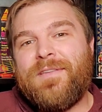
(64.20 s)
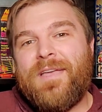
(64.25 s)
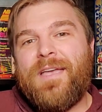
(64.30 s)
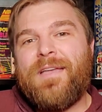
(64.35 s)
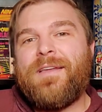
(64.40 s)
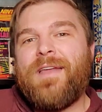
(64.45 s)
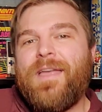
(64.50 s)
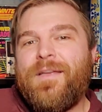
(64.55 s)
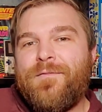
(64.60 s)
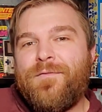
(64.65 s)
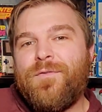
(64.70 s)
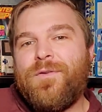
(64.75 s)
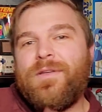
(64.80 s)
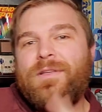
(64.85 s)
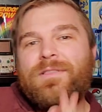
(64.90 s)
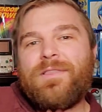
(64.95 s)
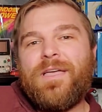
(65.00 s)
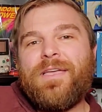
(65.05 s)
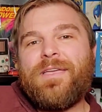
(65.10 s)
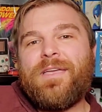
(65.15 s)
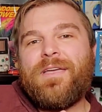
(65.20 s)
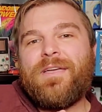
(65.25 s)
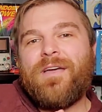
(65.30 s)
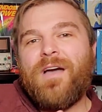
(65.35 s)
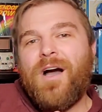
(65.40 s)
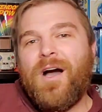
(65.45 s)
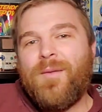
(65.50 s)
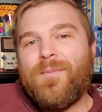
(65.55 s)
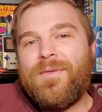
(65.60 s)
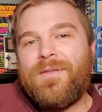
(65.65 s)
and every like and
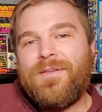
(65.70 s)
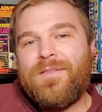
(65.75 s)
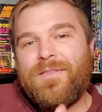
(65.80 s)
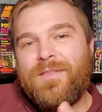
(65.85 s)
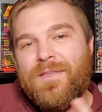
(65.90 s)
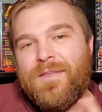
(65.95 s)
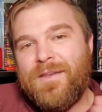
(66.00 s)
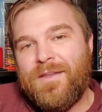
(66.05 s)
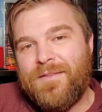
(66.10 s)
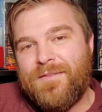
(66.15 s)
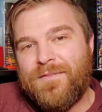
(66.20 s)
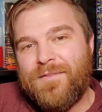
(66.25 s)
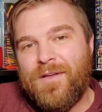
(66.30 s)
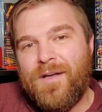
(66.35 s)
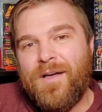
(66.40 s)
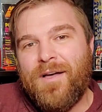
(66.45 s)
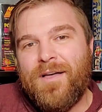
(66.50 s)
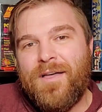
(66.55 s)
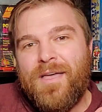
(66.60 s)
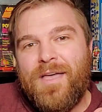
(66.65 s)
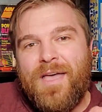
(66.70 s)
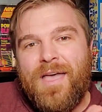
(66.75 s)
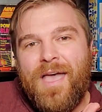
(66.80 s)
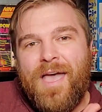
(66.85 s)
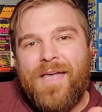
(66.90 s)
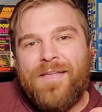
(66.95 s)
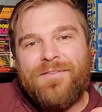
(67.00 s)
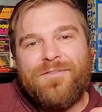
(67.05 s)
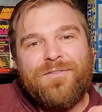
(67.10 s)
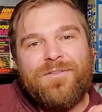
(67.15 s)
comment that is
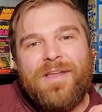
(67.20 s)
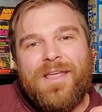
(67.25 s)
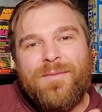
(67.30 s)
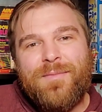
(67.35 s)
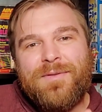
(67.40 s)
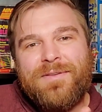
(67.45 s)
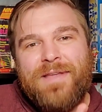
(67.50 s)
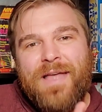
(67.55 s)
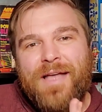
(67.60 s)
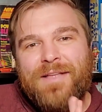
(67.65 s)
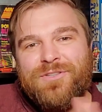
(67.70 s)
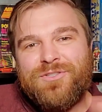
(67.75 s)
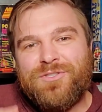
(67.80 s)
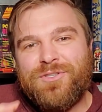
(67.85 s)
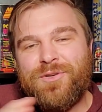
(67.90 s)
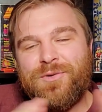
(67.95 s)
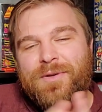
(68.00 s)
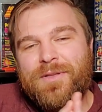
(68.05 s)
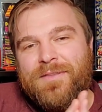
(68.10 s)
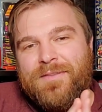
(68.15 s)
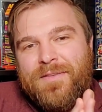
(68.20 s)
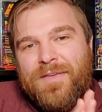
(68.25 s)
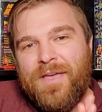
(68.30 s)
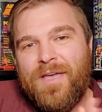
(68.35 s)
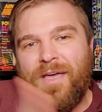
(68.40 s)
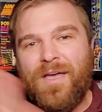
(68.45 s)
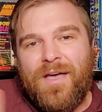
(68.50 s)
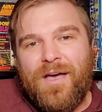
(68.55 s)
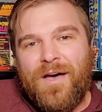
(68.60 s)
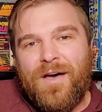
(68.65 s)
has your name attached to it
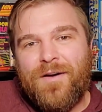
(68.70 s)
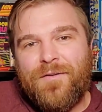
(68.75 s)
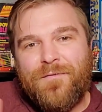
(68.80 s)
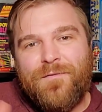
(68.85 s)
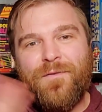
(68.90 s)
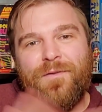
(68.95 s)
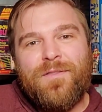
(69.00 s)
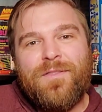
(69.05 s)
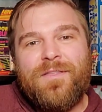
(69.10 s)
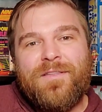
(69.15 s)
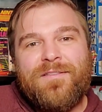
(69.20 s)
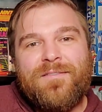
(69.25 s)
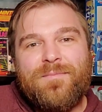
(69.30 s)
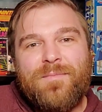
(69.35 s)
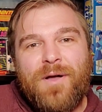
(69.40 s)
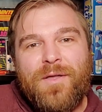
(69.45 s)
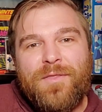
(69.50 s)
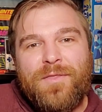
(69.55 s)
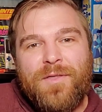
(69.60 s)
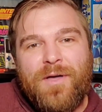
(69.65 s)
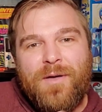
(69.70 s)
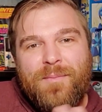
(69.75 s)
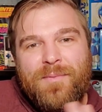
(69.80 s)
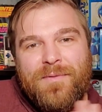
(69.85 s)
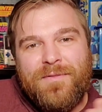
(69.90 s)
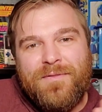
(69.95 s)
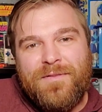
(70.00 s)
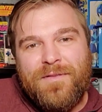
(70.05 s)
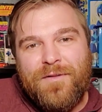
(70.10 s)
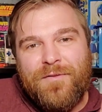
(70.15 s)
for this month up
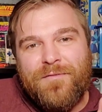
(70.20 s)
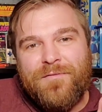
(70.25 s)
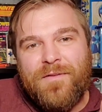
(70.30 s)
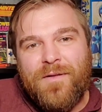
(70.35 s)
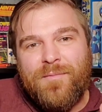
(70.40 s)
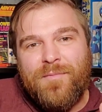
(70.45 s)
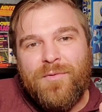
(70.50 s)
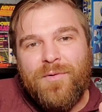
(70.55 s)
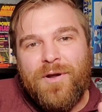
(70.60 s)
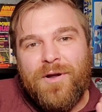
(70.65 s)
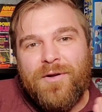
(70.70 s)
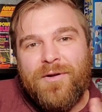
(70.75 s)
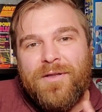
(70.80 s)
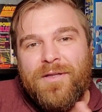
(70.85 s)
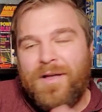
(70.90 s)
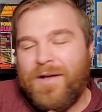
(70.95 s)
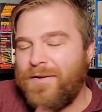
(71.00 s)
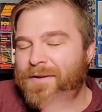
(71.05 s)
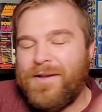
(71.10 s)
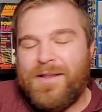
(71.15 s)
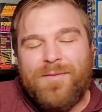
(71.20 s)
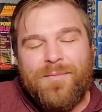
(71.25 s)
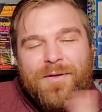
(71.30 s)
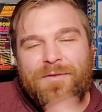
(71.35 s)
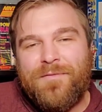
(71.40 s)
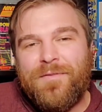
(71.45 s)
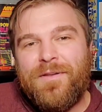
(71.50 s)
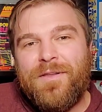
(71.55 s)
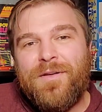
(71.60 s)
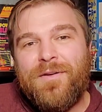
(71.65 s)
until February on any of my
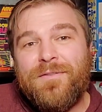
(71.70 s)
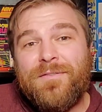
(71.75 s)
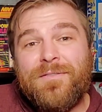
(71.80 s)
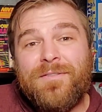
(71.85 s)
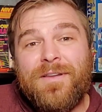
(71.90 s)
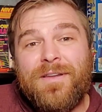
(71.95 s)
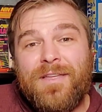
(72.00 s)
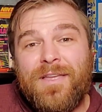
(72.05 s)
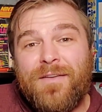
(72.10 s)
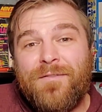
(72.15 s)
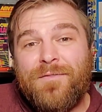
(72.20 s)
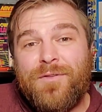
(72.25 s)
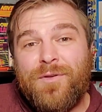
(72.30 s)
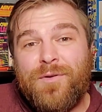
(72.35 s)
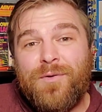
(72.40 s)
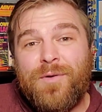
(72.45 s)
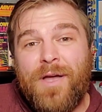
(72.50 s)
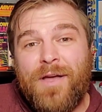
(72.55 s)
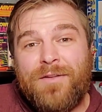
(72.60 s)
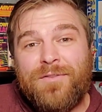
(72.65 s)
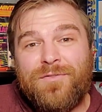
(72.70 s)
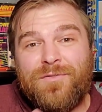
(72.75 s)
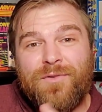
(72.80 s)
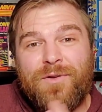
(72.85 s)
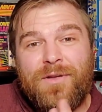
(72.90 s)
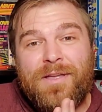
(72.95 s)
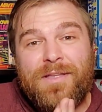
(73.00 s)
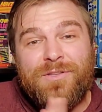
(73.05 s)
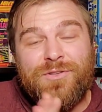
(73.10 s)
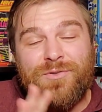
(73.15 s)
videos is going to give you extra
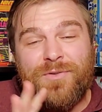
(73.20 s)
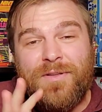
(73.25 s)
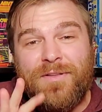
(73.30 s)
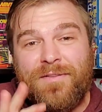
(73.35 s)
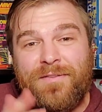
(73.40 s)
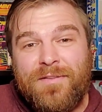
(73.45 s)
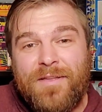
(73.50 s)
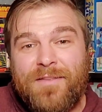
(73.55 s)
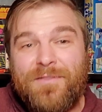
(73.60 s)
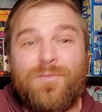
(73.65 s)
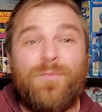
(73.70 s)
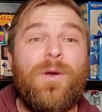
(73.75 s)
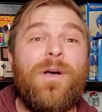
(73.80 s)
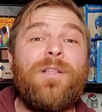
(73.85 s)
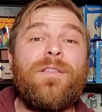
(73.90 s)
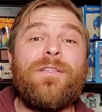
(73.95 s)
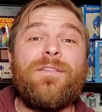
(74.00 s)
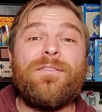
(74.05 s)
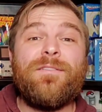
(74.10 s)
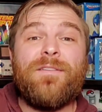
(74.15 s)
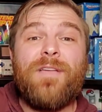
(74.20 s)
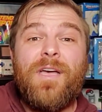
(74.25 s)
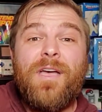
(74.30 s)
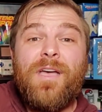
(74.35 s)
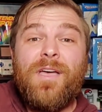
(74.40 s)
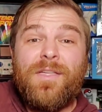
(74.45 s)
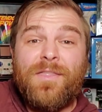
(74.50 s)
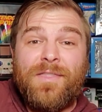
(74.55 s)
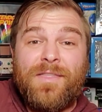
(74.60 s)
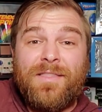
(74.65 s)
entries, as well as
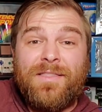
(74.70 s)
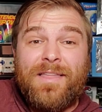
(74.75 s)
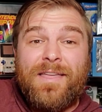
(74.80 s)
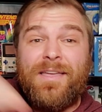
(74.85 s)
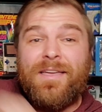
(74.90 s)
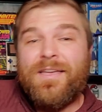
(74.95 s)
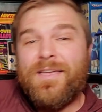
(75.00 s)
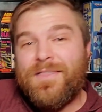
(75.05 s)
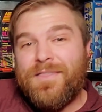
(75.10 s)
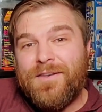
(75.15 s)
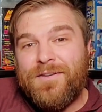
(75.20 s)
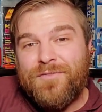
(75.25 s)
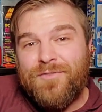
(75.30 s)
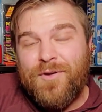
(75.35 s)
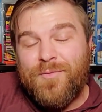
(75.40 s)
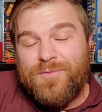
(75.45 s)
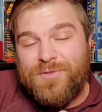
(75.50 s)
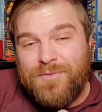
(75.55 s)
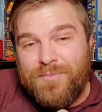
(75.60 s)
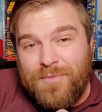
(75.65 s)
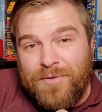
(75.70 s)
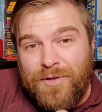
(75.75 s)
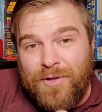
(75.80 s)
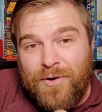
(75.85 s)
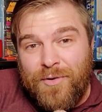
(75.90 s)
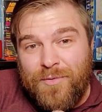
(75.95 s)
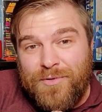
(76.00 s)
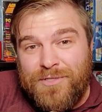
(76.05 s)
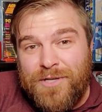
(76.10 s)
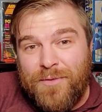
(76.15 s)
the link in the description
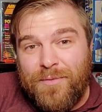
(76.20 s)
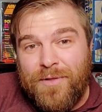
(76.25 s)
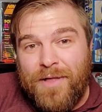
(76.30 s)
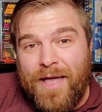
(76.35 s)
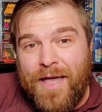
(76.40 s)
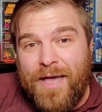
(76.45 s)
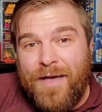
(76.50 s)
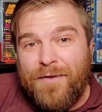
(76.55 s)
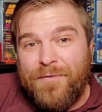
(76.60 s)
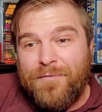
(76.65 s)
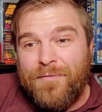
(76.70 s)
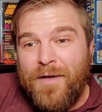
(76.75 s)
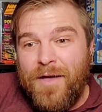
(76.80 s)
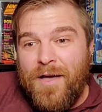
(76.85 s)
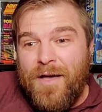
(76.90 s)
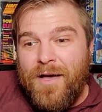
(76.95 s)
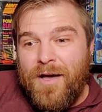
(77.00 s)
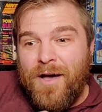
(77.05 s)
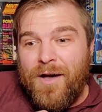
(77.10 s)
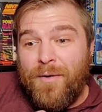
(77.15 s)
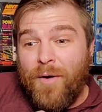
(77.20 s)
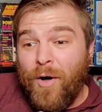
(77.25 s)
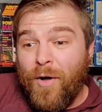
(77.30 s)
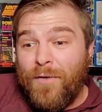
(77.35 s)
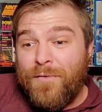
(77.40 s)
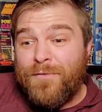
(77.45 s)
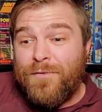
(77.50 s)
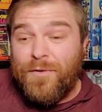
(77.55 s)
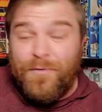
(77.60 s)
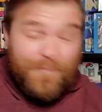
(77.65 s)
below, which I will have.
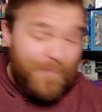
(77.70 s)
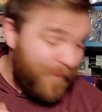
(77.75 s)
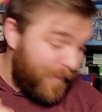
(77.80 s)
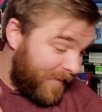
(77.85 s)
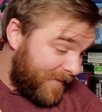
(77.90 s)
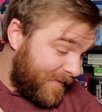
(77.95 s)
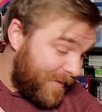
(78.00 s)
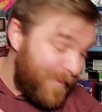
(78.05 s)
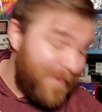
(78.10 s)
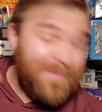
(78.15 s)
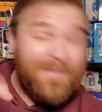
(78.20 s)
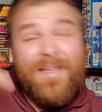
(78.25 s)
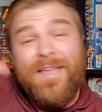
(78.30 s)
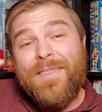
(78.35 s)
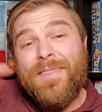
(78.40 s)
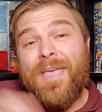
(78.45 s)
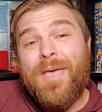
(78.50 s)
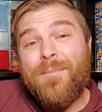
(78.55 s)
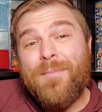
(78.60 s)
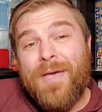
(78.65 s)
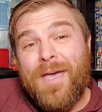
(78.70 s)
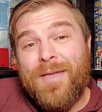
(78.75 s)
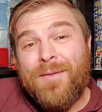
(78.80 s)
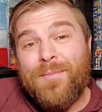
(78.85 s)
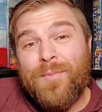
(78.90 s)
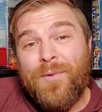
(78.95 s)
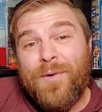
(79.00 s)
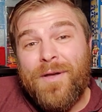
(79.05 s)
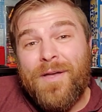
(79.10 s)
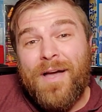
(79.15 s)
Also, if you want to see what's in that bad
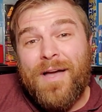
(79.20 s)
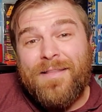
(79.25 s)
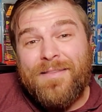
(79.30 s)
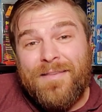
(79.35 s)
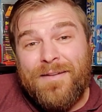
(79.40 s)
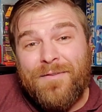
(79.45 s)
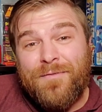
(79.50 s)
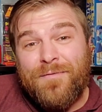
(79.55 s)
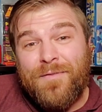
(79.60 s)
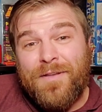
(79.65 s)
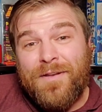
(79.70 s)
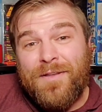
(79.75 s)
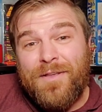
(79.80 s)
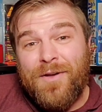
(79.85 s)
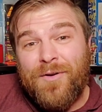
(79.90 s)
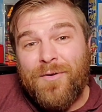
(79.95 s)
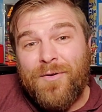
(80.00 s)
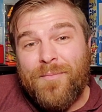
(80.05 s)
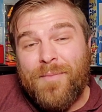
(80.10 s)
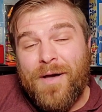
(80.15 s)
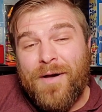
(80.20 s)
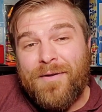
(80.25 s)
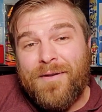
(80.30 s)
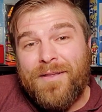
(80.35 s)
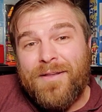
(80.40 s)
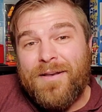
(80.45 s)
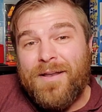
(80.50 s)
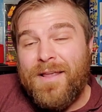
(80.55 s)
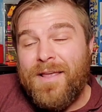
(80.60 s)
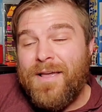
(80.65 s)
boy, I did a video about
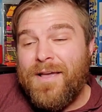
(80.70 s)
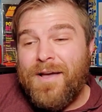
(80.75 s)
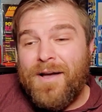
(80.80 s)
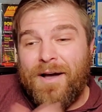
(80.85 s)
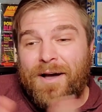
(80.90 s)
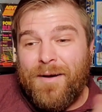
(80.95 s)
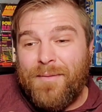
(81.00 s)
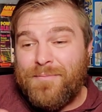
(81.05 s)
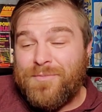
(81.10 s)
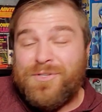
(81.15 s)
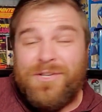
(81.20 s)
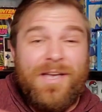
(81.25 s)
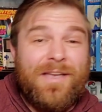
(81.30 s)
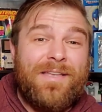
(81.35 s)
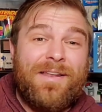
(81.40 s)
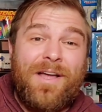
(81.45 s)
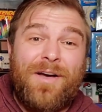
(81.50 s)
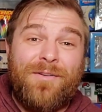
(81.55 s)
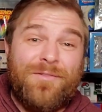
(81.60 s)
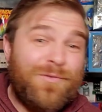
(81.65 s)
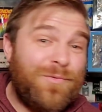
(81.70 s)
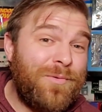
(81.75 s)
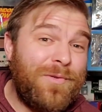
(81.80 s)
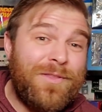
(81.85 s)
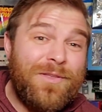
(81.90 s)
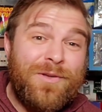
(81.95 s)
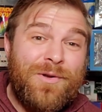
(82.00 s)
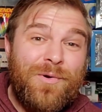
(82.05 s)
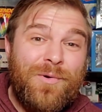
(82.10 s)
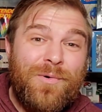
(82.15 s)
it. Check it out. It's
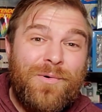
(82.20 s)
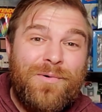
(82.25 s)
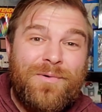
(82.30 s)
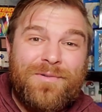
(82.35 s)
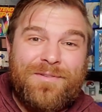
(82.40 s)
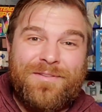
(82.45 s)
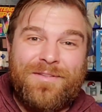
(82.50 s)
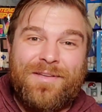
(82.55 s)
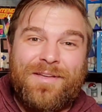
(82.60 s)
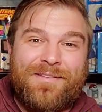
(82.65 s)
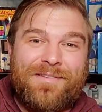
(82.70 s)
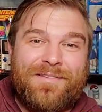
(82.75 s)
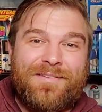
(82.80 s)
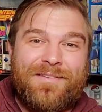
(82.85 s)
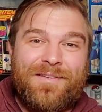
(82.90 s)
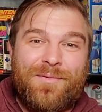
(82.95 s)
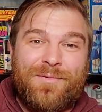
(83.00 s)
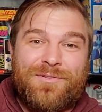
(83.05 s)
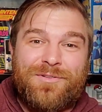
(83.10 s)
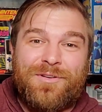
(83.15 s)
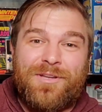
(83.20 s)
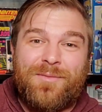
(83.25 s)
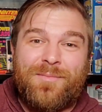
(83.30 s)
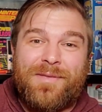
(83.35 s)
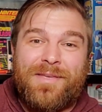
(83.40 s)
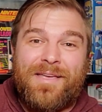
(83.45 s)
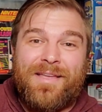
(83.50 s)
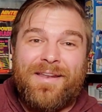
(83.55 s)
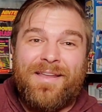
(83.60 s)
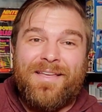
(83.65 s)
really cool, so you get to see what you're going to be
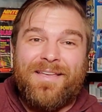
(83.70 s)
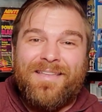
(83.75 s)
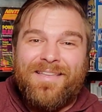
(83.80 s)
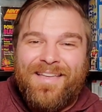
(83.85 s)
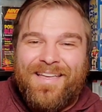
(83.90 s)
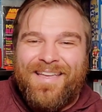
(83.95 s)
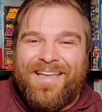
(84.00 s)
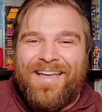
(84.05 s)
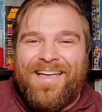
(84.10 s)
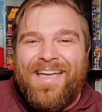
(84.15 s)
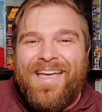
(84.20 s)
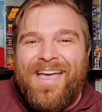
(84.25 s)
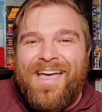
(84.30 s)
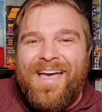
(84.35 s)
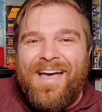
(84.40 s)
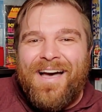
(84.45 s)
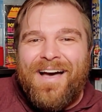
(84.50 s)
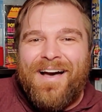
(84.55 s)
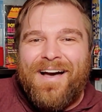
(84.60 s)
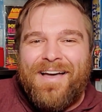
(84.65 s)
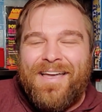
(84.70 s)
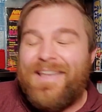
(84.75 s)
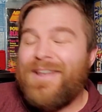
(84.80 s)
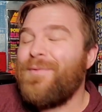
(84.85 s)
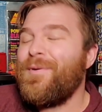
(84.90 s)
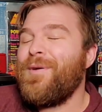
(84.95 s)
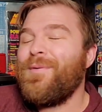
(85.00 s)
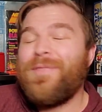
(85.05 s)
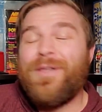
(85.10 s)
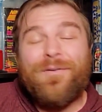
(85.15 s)
getting.
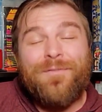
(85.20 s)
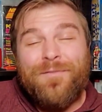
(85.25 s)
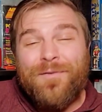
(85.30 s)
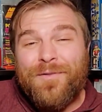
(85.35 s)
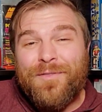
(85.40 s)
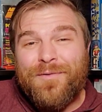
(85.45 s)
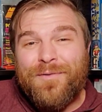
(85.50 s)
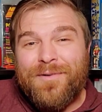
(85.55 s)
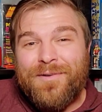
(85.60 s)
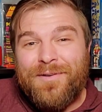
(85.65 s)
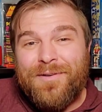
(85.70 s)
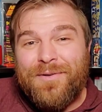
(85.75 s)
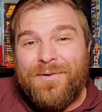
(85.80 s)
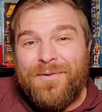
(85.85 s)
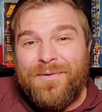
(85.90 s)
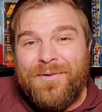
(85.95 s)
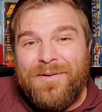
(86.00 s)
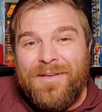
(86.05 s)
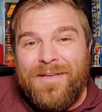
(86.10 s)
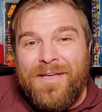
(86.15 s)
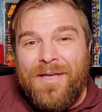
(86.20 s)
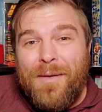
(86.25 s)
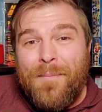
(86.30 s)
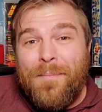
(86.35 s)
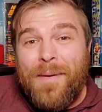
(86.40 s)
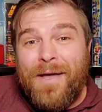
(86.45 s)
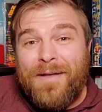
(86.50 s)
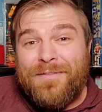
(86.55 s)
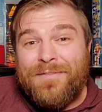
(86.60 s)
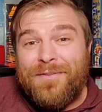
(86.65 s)
Anyway, without further ado,
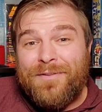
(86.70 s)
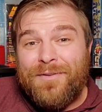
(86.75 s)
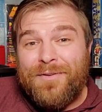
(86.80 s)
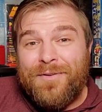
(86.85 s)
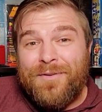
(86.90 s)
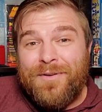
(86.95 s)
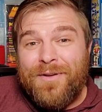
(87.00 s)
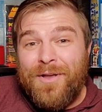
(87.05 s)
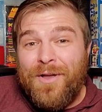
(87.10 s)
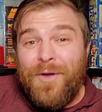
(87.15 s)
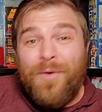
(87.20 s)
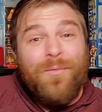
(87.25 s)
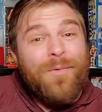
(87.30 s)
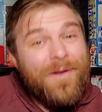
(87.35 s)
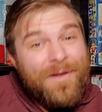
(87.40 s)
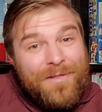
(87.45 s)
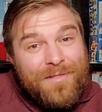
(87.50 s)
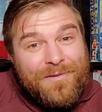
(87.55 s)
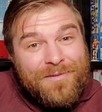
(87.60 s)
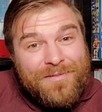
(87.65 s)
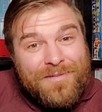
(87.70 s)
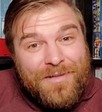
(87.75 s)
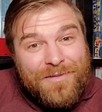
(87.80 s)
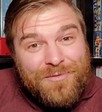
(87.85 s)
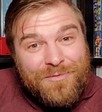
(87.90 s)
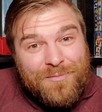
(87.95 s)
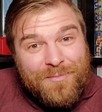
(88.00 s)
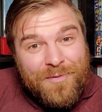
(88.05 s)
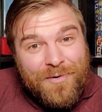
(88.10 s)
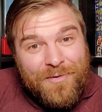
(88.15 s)
back to your regular
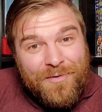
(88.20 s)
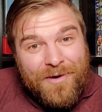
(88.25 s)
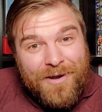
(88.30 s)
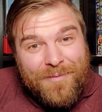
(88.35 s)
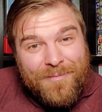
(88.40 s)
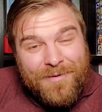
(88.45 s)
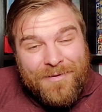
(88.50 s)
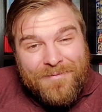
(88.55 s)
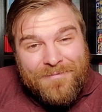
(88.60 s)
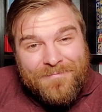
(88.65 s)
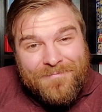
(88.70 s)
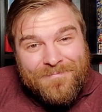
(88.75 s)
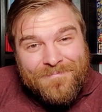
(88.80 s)
scheduled programming.